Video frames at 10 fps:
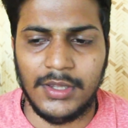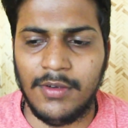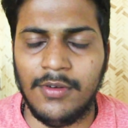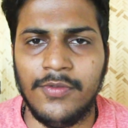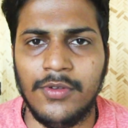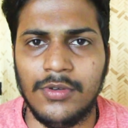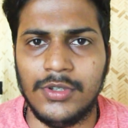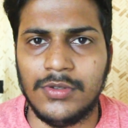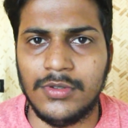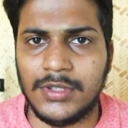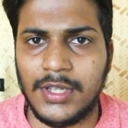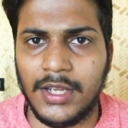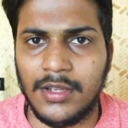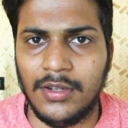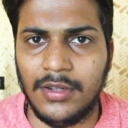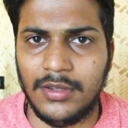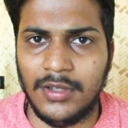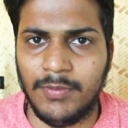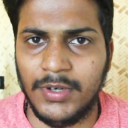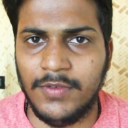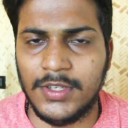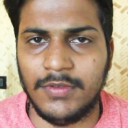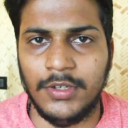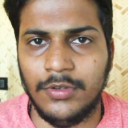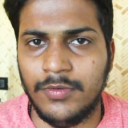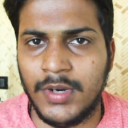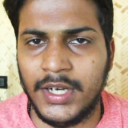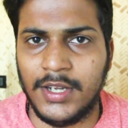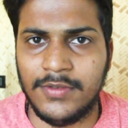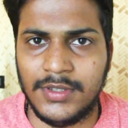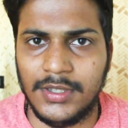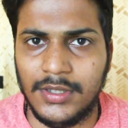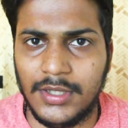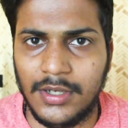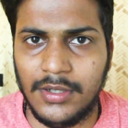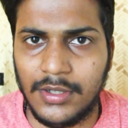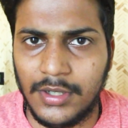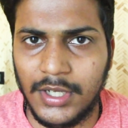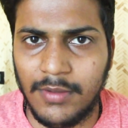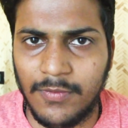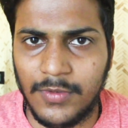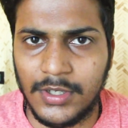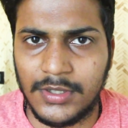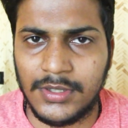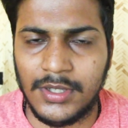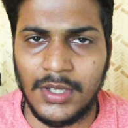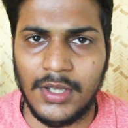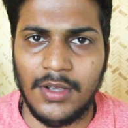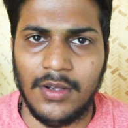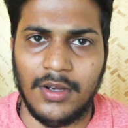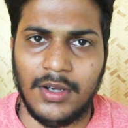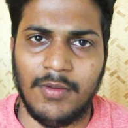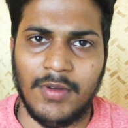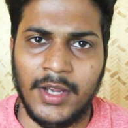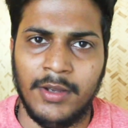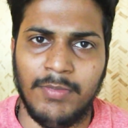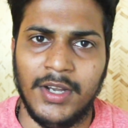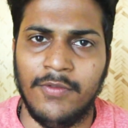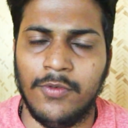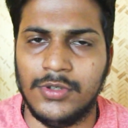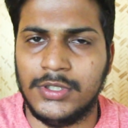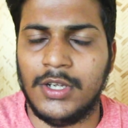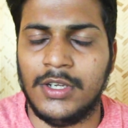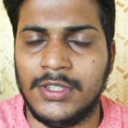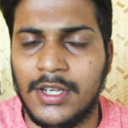there were few issues like in the previous video you might have seen that the game works uh, I played Forza